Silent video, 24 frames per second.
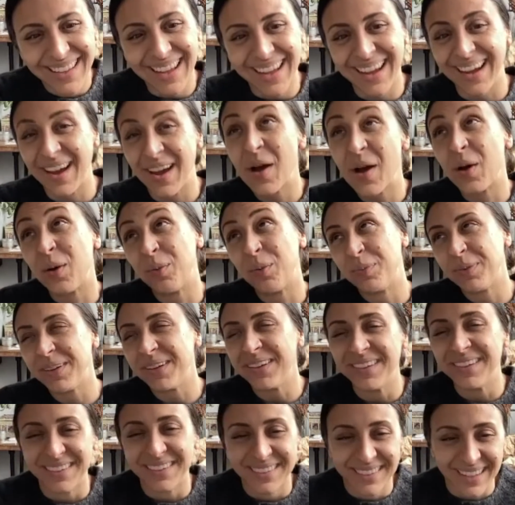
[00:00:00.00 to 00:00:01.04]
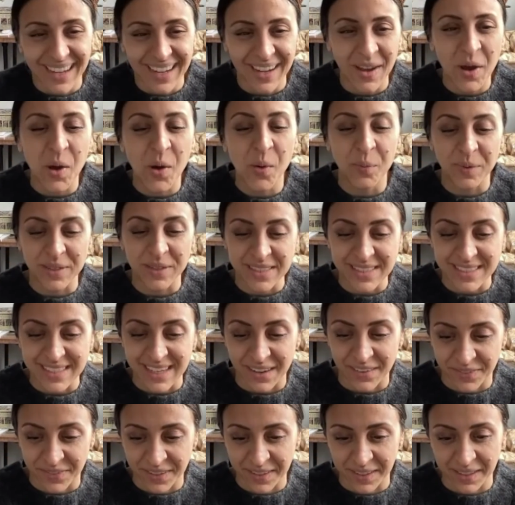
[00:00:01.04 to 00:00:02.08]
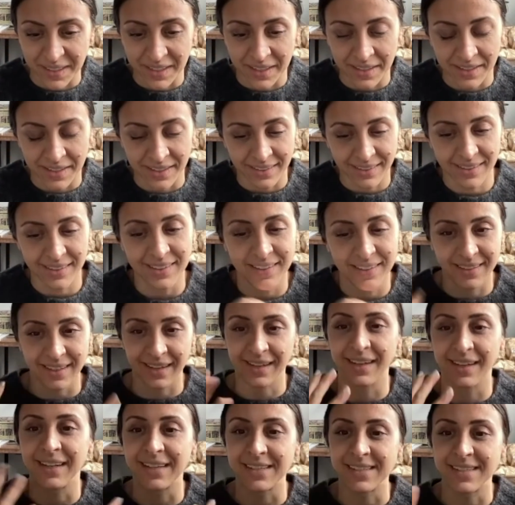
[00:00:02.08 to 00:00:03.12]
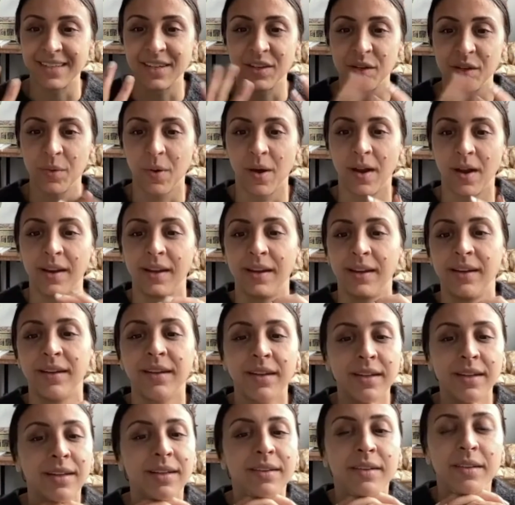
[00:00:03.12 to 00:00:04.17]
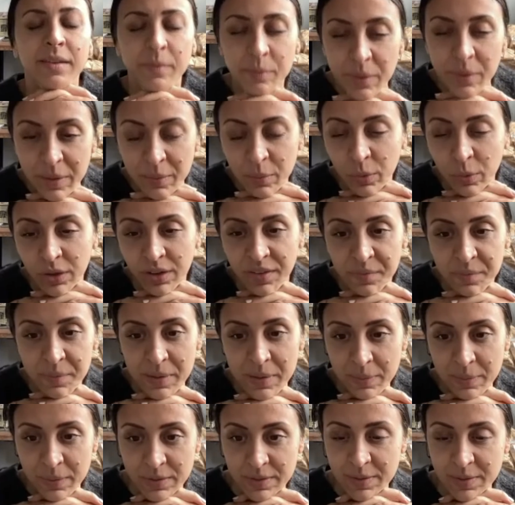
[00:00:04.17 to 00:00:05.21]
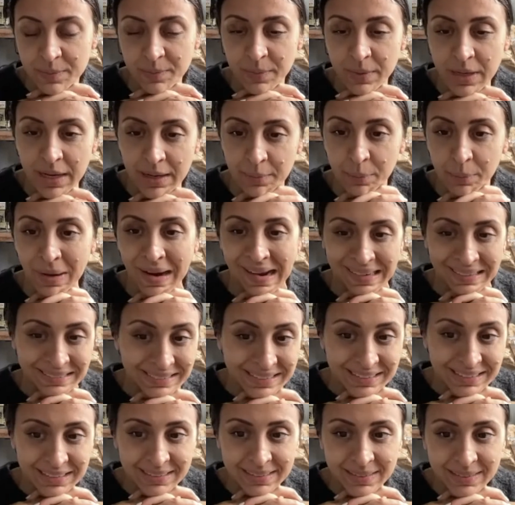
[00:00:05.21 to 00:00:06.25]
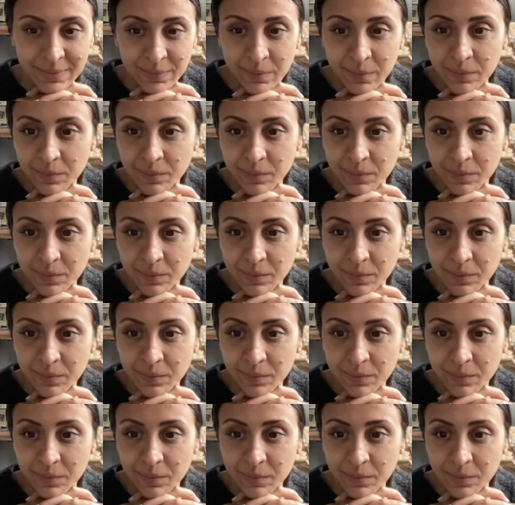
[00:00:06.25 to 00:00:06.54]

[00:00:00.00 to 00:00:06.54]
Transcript: I hope it's definitely going to kind of continue on and be more of people's practice.